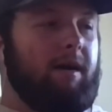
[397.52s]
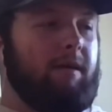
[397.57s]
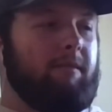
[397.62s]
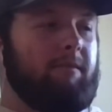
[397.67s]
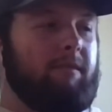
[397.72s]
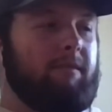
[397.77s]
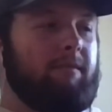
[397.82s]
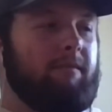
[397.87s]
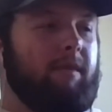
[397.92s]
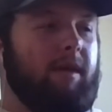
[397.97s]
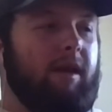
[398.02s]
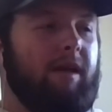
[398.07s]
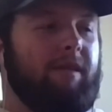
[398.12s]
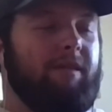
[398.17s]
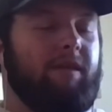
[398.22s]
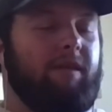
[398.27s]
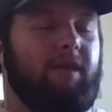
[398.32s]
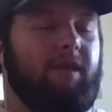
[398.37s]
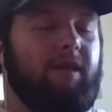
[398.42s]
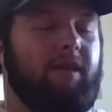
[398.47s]
Um,
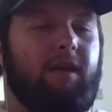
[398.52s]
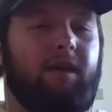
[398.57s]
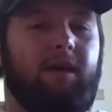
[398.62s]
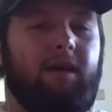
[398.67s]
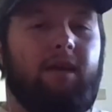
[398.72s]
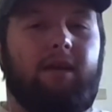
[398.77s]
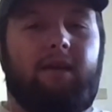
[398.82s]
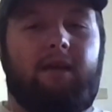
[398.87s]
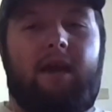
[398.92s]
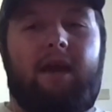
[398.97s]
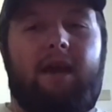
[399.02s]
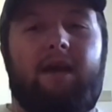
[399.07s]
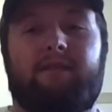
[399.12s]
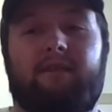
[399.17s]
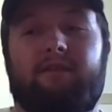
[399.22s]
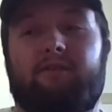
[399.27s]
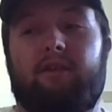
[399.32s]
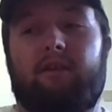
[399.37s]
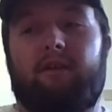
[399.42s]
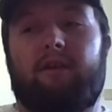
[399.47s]
and then as I
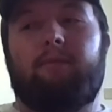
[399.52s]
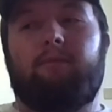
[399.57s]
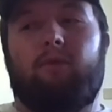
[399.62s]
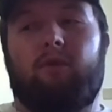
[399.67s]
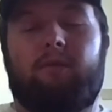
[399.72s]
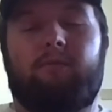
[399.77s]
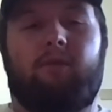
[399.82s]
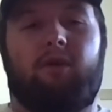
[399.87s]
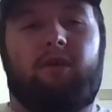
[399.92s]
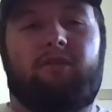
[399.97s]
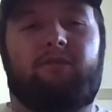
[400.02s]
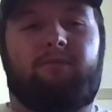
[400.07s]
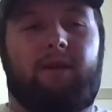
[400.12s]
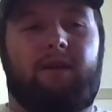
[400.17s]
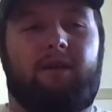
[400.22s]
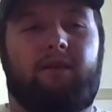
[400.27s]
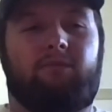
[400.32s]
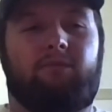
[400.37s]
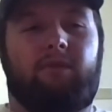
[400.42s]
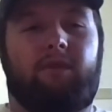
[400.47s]
started to get more and more
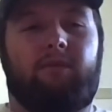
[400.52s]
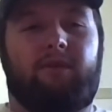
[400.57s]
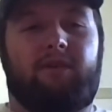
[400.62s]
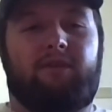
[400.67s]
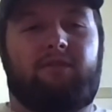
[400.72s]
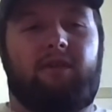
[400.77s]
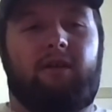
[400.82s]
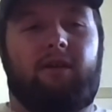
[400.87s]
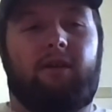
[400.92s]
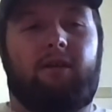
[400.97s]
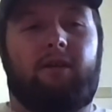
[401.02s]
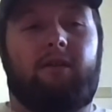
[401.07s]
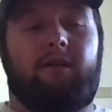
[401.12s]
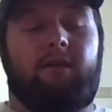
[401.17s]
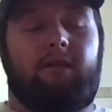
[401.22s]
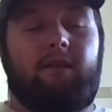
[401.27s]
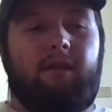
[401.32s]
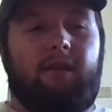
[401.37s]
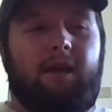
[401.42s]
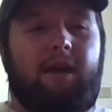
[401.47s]
experience with it, we started,
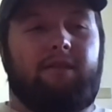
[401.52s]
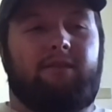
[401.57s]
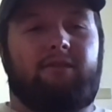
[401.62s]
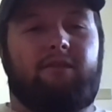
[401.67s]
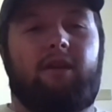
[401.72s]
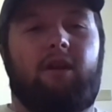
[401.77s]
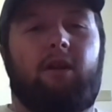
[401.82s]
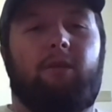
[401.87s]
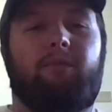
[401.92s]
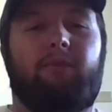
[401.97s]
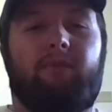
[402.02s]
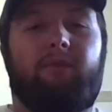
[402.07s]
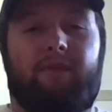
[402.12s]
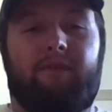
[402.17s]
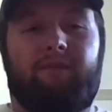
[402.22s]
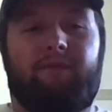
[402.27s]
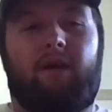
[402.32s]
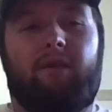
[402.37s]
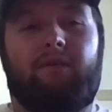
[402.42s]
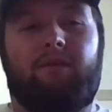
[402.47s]
I started helping with
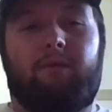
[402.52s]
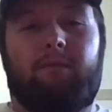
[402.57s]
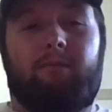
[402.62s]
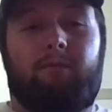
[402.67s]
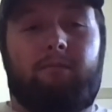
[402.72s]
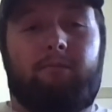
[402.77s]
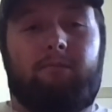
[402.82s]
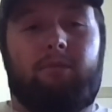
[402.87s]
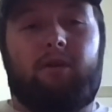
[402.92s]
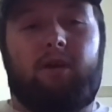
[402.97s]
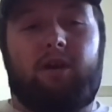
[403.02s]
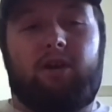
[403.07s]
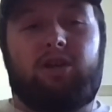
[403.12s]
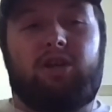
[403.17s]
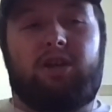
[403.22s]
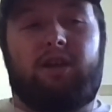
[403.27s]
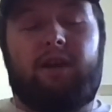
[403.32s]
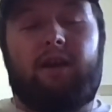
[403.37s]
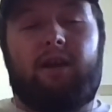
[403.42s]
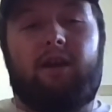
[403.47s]
the velvet
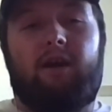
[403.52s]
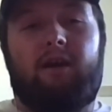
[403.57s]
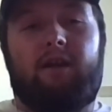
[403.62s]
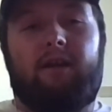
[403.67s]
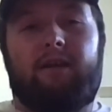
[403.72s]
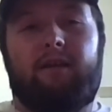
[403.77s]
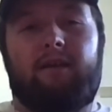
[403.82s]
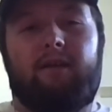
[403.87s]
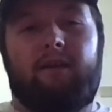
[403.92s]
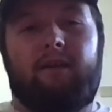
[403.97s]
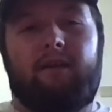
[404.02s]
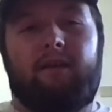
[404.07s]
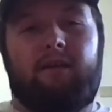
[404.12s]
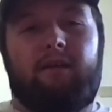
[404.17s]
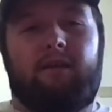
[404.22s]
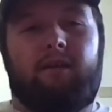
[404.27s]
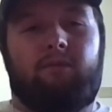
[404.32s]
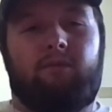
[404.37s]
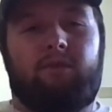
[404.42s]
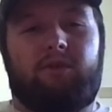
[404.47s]
production and cutting,
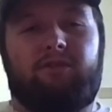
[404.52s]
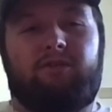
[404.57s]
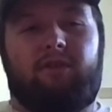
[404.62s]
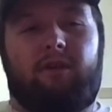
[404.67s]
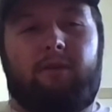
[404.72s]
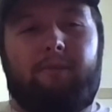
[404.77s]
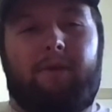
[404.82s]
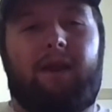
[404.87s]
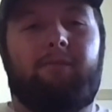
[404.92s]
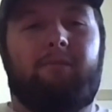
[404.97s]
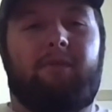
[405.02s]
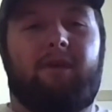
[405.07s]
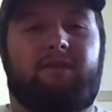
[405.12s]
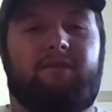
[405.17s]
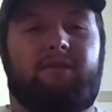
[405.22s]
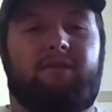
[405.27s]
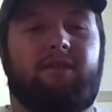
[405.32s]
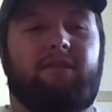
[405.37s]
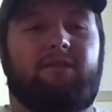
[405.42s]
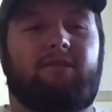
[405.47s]
okay. which is our main
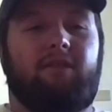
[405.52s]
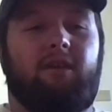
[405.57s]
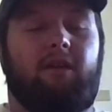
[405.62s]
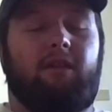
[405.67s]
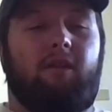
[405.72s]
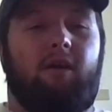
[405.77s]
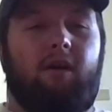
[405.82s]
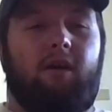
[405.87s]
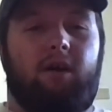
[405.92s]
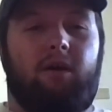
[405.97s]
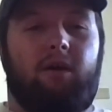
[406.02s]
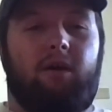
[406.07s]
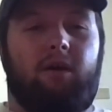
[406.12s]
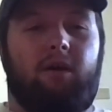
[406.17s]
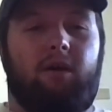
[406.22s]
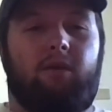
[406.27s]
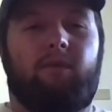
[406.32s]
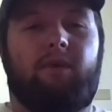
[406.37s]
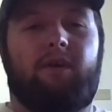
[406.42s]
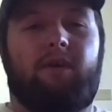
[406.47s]
business, along
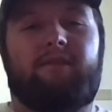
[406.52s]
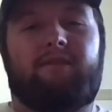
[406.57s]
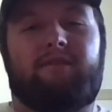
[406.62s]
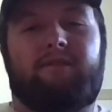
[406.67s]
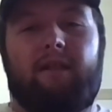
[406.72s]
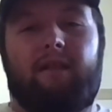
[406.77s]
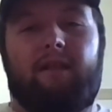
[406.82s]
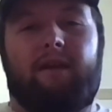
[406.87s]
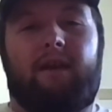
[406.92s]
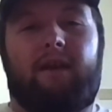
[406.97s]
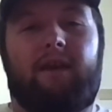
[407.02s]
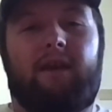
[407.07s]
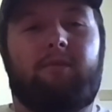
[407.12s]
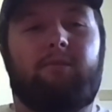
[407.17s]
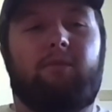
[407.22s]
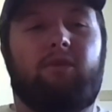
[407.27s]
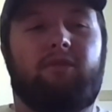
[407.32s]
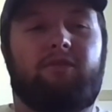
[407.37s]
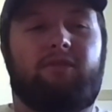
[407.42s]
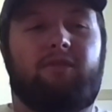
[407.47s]
with selling
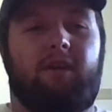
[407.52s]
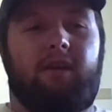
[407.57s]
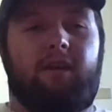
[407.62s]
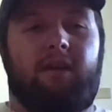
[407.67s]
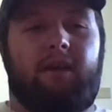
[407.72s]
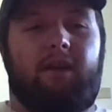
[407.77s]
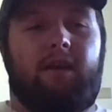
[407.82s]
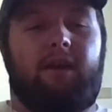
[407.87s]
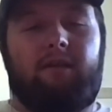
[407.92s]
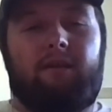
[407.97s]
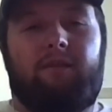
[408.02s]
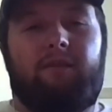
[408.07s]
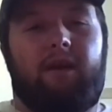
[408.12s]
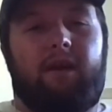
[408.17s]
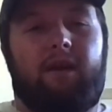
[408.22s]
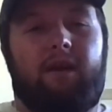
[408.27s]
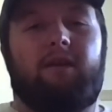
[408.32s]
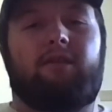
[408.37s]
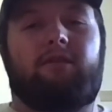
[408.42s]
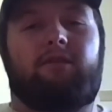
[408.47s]
animals here and
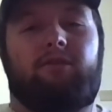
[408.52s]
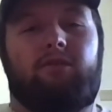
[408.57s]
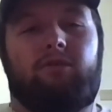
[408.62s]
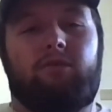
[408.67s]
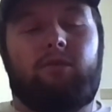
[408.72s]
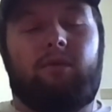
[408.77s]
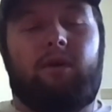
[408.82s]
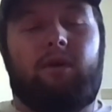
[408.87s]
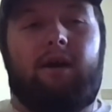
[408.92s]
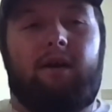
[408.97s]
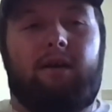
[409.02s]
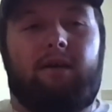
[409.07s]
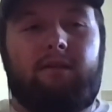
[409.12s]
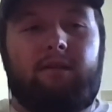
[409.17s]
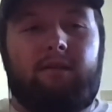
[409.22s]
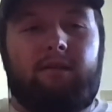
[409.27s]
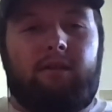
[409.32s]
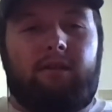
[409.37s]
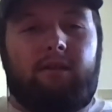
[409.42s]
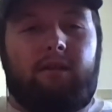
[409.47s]
there to uh,
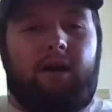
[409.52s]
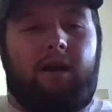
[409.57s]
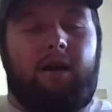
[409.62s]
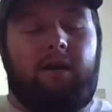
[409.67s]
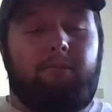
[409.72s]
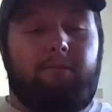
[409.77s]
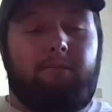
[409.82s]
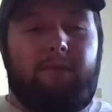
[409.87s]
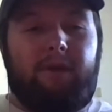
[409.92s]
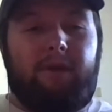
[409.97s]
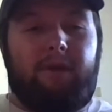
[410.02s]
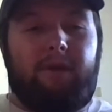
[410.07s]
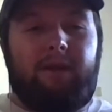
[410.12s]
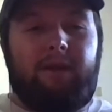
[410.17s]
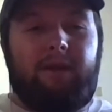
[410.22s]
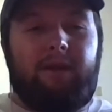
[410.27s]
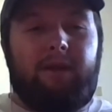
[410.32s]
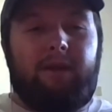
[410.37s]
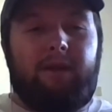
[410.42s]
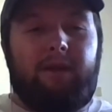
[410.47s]
uh, meat
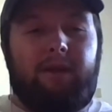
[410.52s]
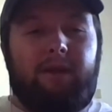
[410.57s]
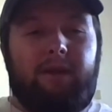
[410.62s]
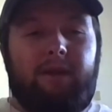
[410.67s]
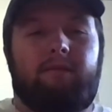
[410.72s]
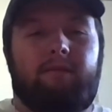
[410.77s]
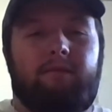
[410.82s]
production.